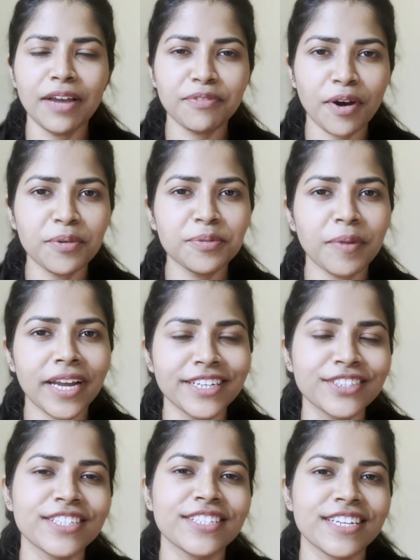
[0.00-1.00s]
found my
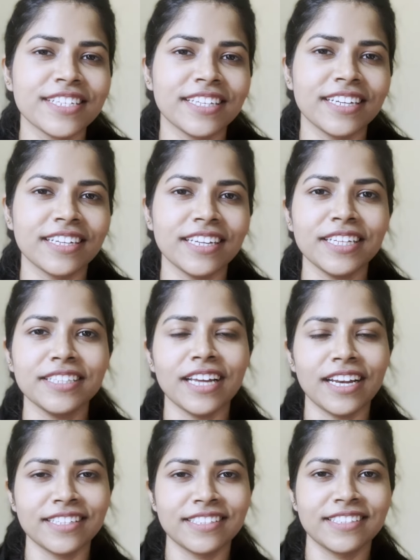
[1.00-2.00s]
interest recently
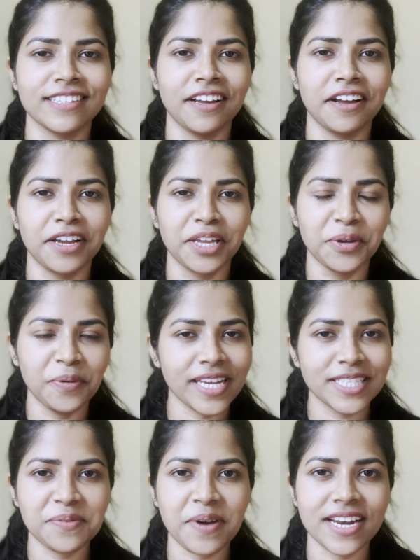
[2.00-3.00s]
that is uh,
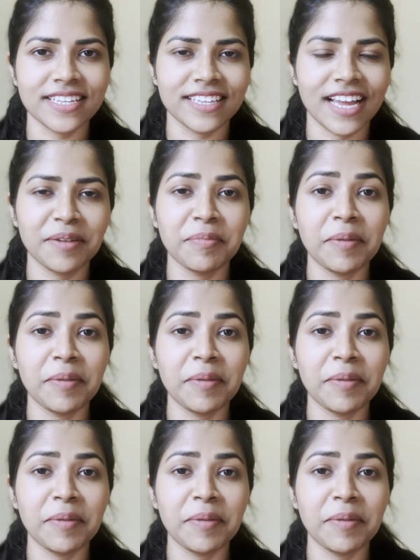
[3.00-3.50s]
UX UI design.